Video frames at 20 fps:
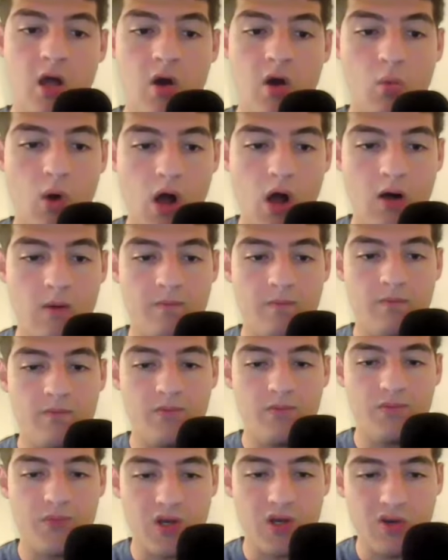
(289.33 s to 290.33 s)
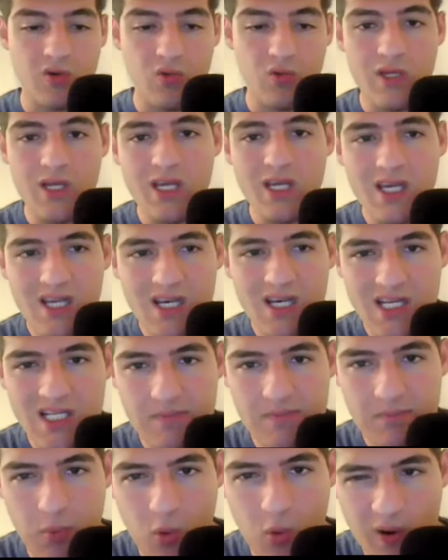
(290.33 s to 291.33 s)
Well, the queen
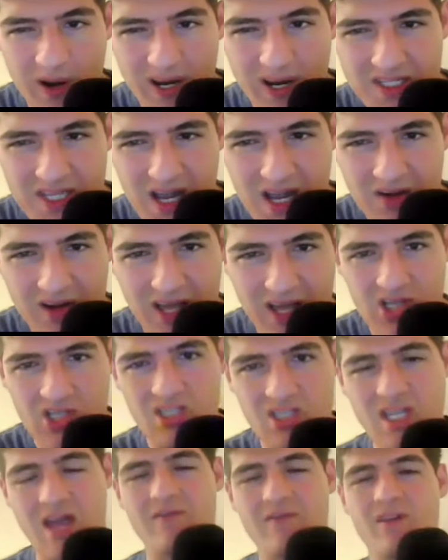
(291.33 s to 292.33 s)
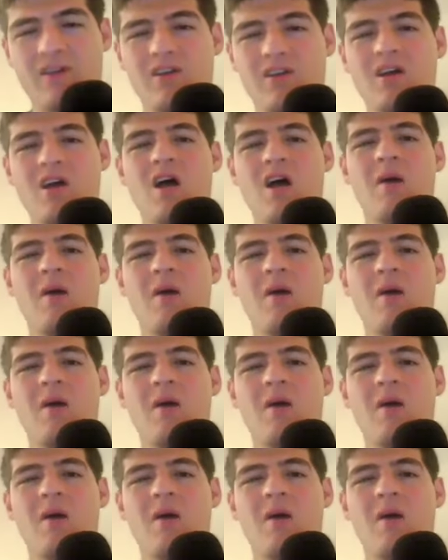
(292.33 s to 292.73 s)
is pointing down h7,